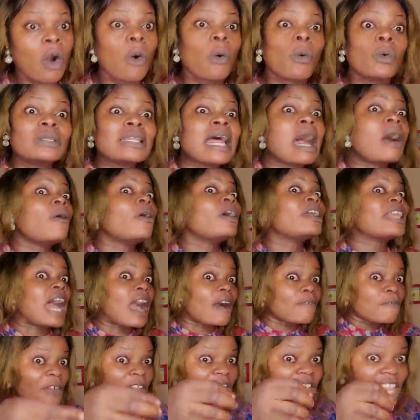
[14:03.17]
would that one
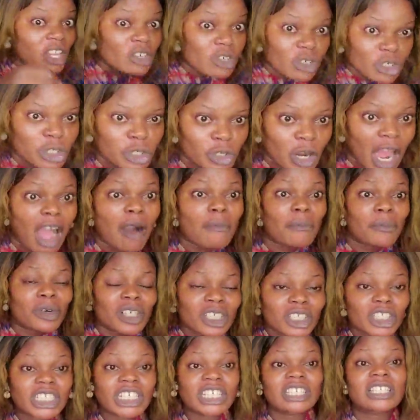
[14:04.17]
have killed you? How
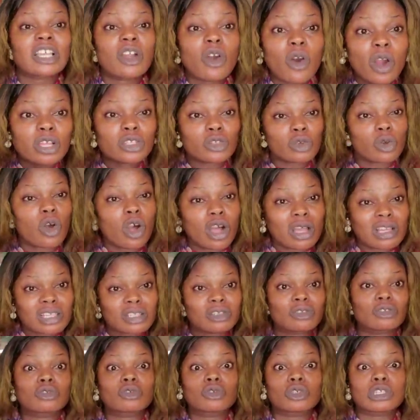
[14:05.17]
much is it going to cost
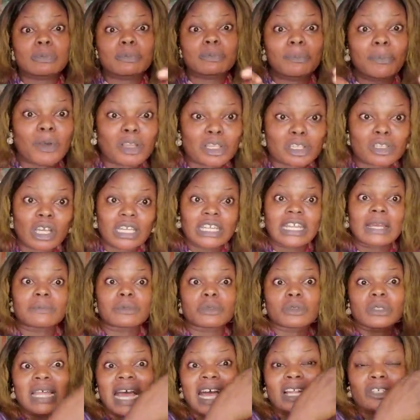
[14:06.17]
you to sponsor them
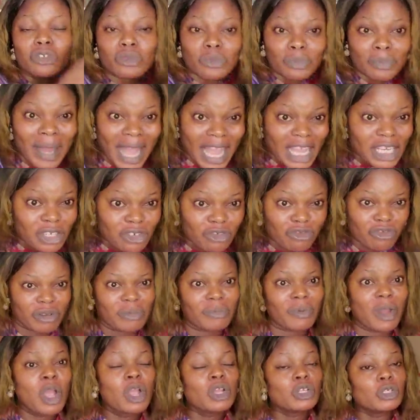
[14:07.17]
to that Dubai trip?
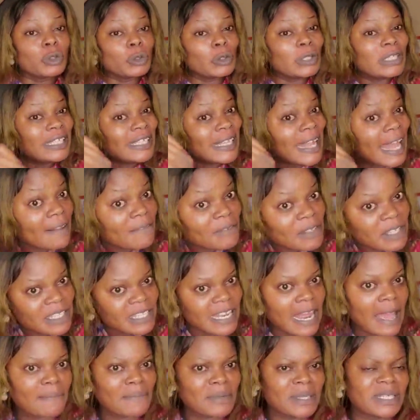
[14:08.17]
You left
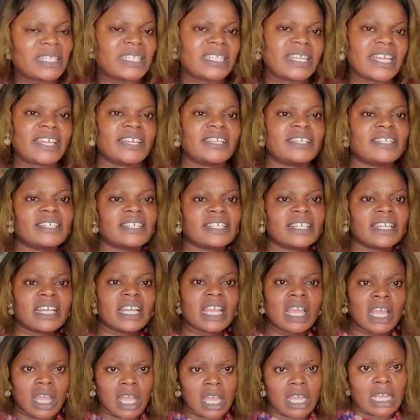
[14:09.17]
them there.
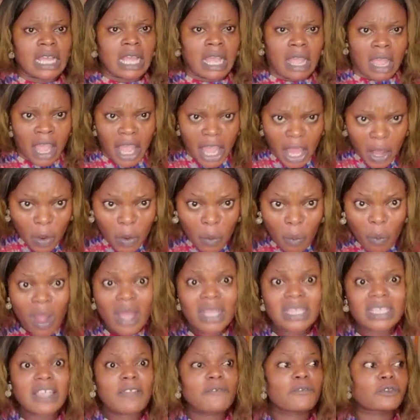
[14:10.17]

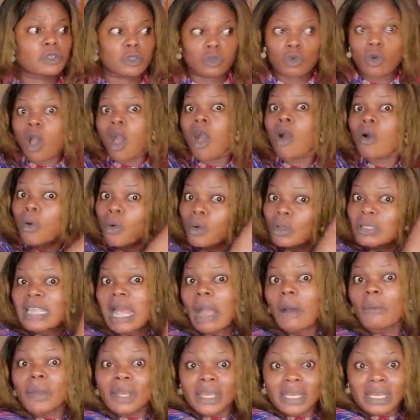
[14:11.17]
What if two uncles
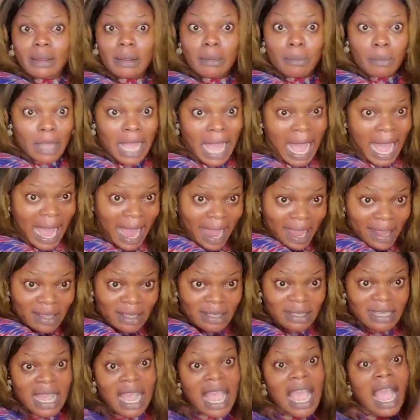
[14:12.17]
are with the
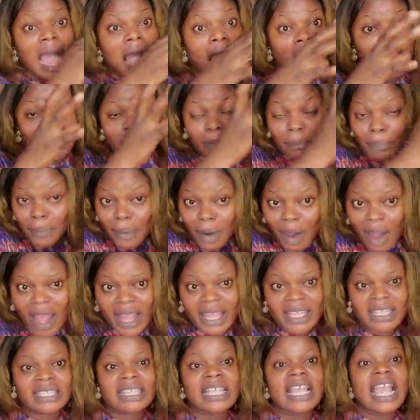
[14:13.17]
guys and the
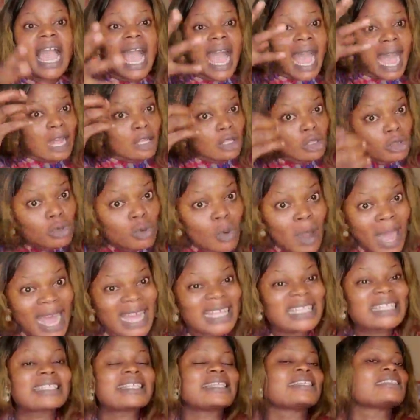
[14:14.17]
boys and two
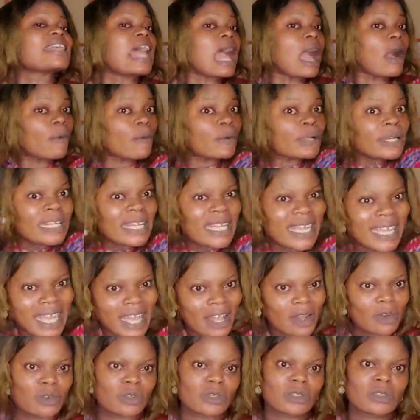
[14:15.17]
aunties are with the
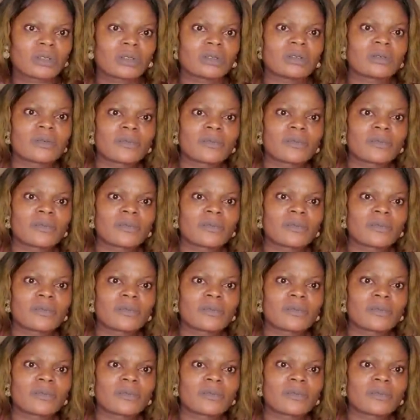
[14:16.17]
girls?